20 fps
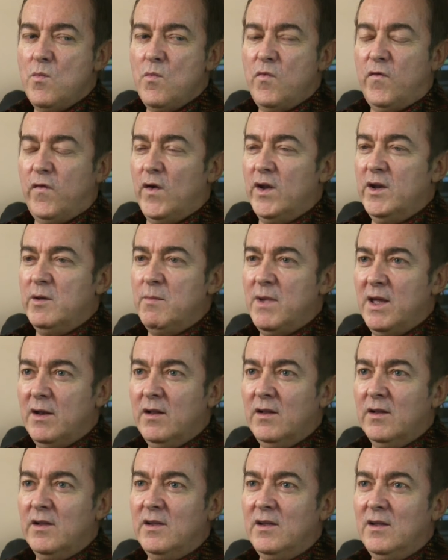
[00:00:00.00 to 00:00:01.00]

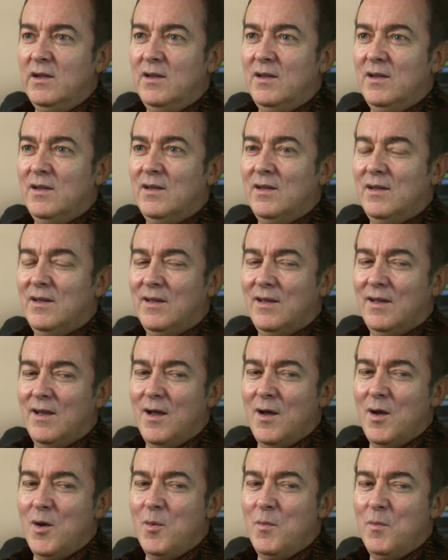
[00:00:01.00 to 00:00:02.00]
fundamentally
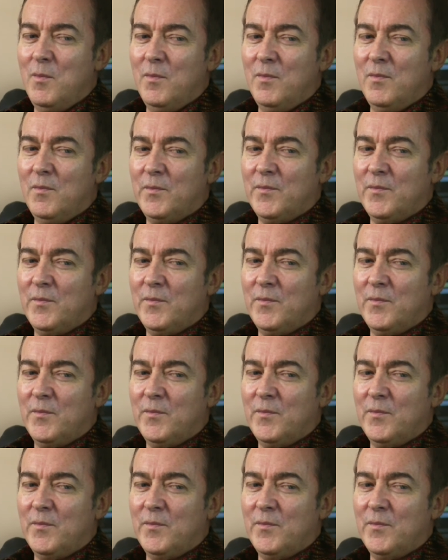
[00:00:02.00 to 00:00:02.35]
um,